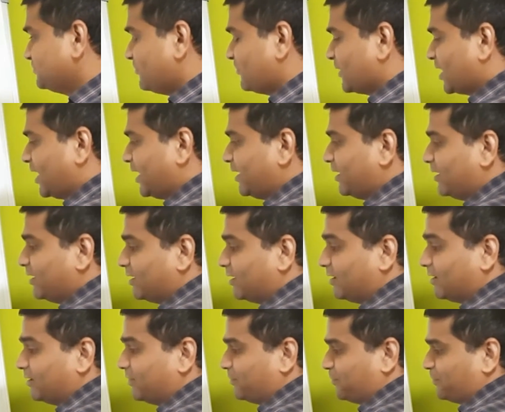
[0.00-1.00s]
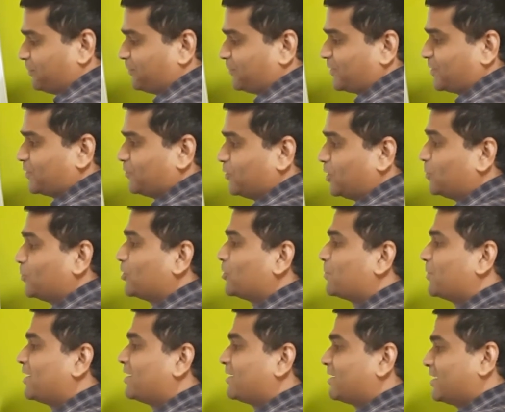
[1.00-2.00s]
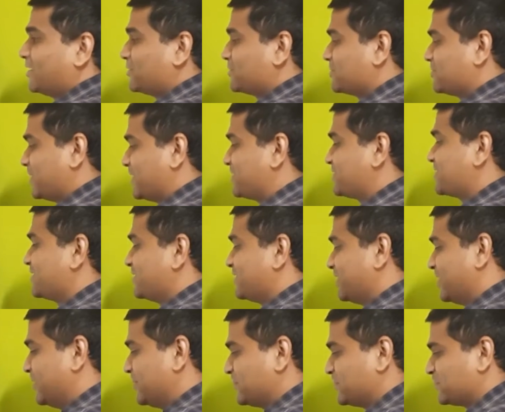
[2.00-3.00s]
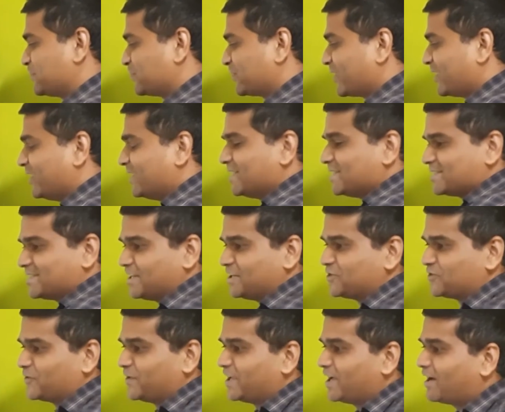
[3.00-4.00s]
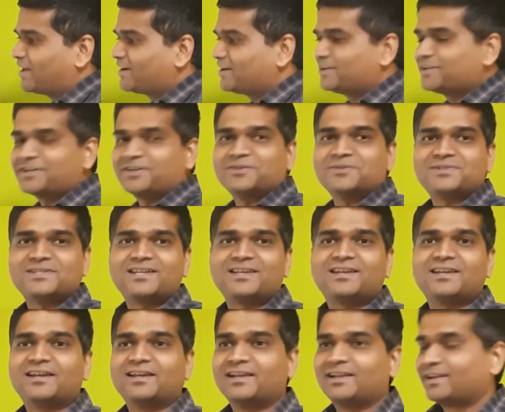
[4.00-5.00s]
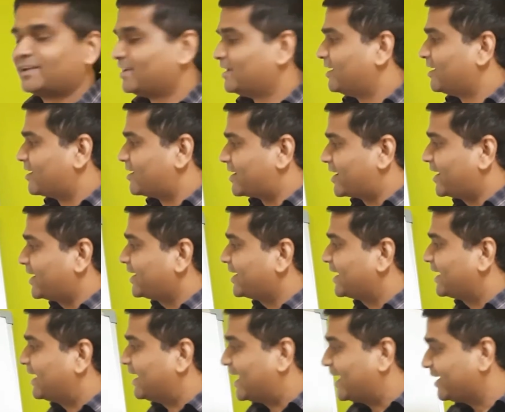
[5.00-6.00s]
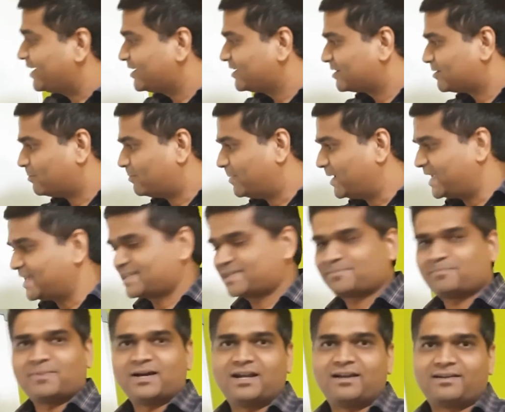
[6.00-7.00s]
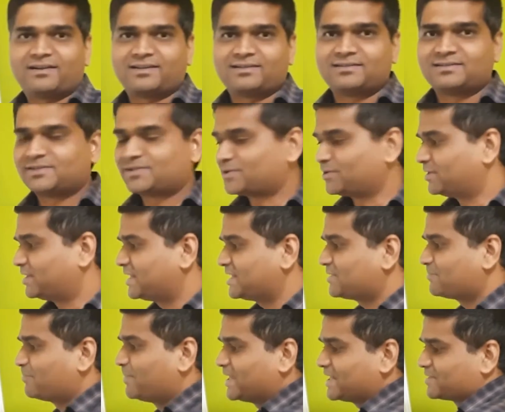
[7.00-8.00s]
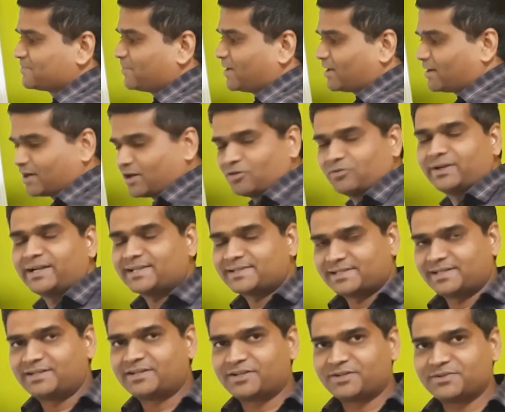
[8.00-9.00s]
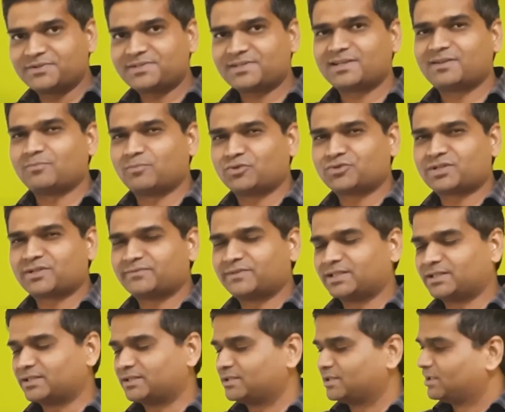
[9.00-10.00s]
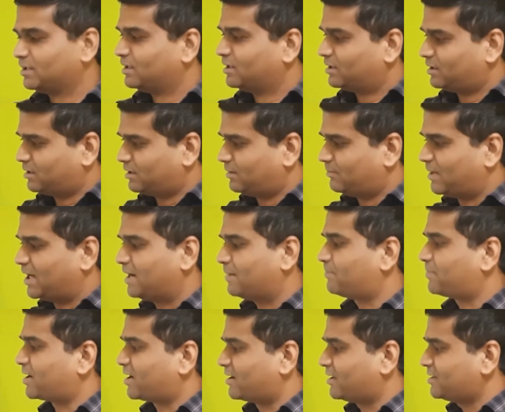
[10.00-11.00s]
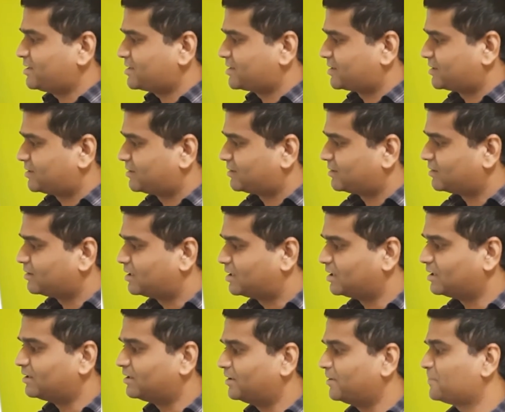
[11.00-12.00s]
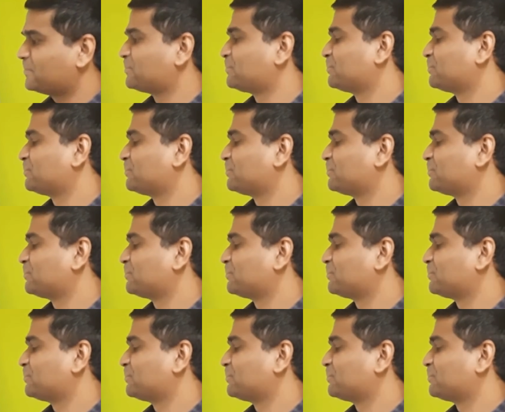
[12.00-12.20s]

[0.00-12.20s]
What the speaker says: And one more part I have to mention here, since we are introducing drawing a line in the base part. So this base part now it is introduced in most of the Mahapranas, G,